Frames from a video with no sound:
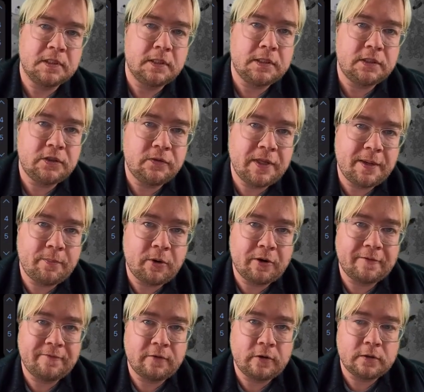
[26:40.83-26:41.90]
Let's do that
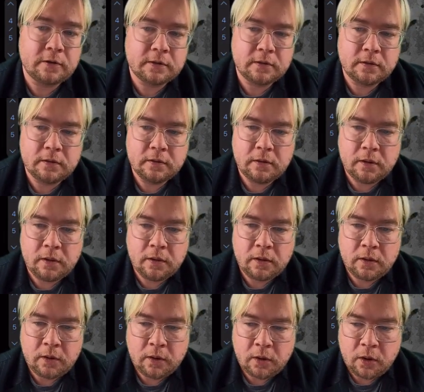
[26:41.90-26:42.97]
part first.
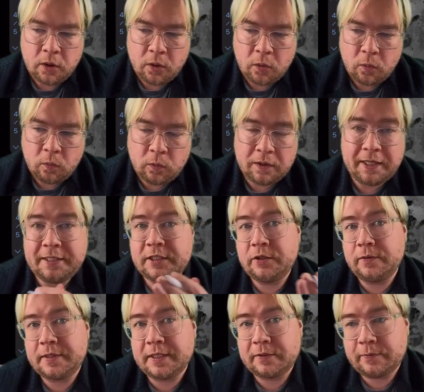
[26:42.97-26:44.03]
Well, let's
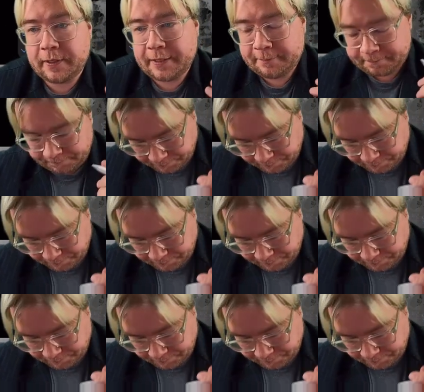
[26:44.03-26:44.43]
do it this way.